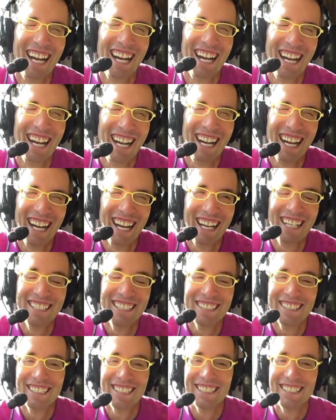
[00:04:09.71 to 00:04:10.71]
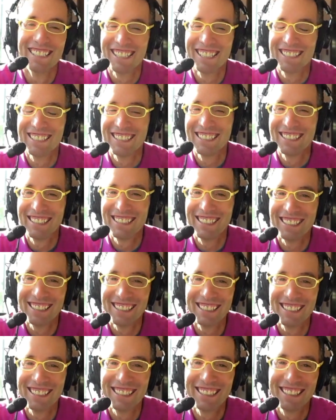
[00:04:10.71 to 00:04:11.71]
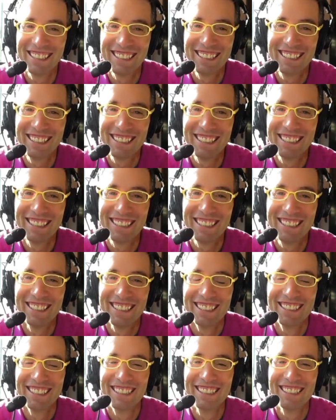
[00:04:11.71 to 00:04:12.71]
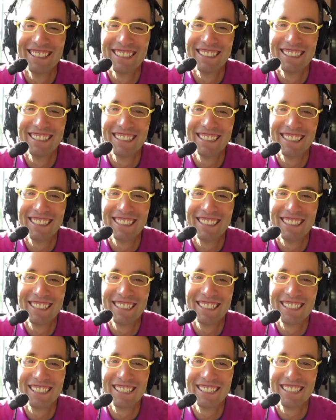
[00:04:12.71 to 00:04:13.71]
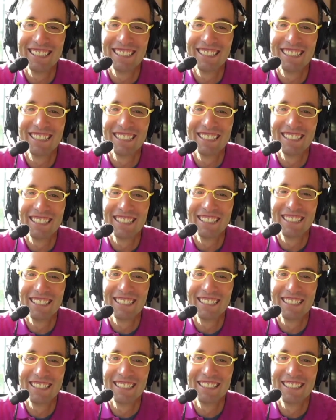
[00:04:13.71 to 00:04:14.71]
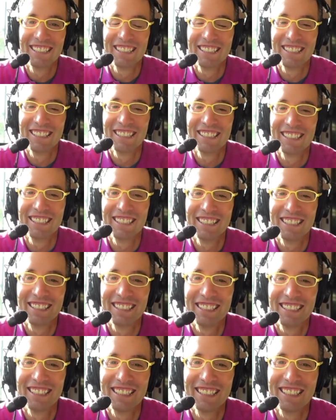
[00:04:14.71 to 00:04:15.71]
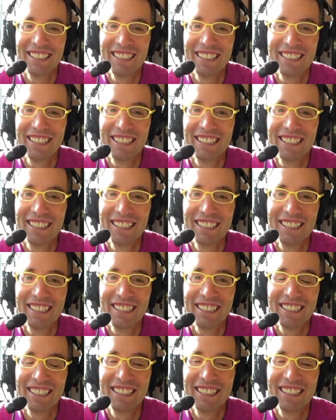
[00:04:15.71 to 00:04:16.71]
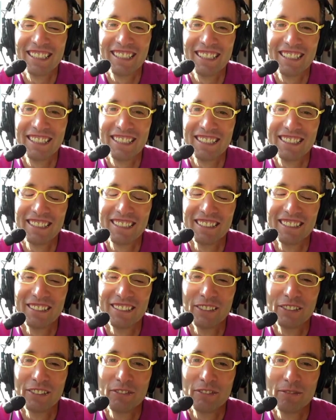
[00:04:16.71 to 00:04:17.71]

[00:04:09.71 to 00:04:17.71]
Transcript: This person isn't speaking.